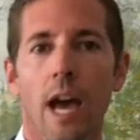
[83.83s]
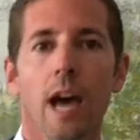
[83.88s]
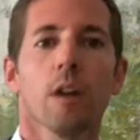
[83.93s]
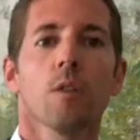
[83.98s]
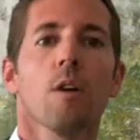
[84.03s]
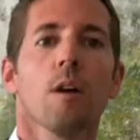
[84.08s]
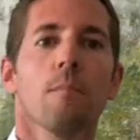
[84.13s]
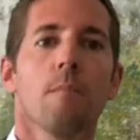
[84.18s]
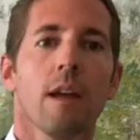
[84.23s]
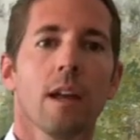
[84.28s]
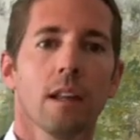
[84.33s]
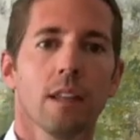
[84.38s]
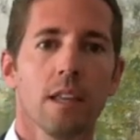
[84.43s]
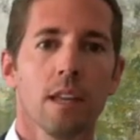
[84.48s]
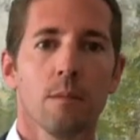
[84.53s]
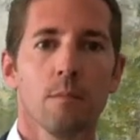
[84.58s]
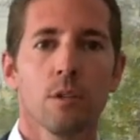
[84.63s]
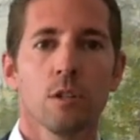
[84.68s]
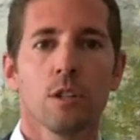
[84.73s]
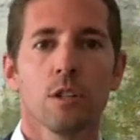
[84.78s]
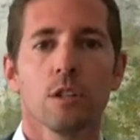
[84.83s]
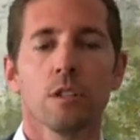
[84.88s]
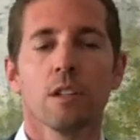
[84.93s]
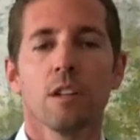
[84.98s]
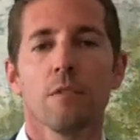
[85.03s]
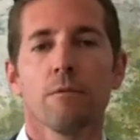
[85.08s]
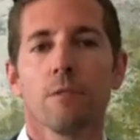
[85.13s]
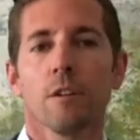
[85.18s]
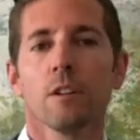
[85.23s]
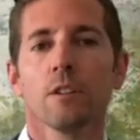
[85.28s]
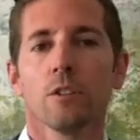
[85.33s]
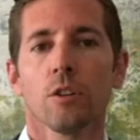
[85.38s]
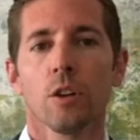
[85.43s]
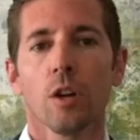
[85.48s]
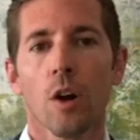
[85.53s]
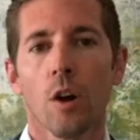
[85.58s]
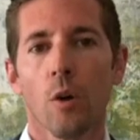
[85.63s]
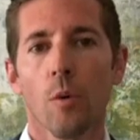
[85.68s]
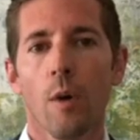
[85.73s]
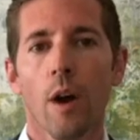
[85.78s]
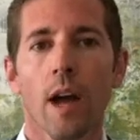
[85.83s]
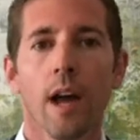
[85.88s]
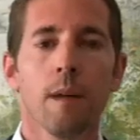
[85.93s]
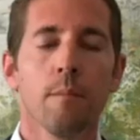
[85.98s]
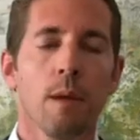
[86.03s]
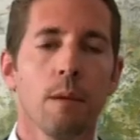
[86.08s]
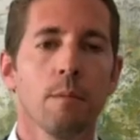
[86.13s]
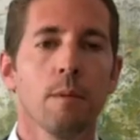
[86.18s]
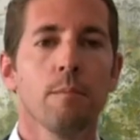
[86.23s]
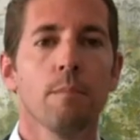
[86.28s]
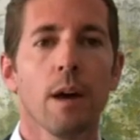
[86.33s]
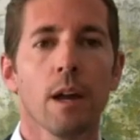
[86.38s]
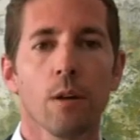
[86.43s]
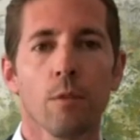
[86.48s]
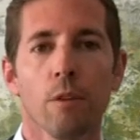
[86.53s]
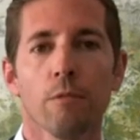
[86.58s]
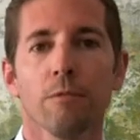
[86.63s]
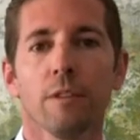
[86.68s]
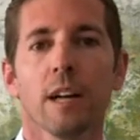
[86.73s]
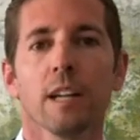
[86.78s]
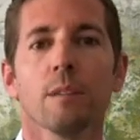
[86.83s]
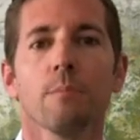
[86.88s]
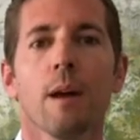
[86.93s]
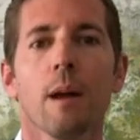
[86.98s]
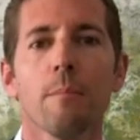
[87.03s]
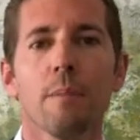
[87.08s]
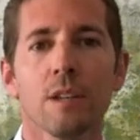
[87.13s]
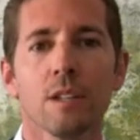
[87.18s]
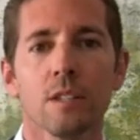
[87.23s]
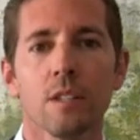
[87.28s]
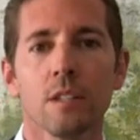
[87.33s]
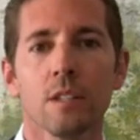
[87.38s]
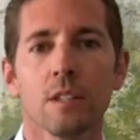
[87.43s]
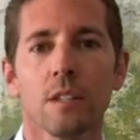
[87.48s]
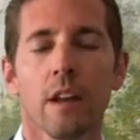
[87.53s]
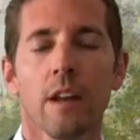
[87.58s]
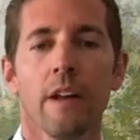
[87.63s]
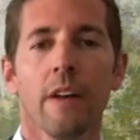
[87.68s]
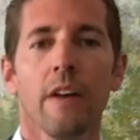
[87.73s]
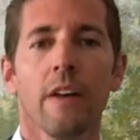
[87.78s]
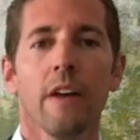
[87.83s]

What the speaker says: How do I make the images different or go away, maybe better reflect my business?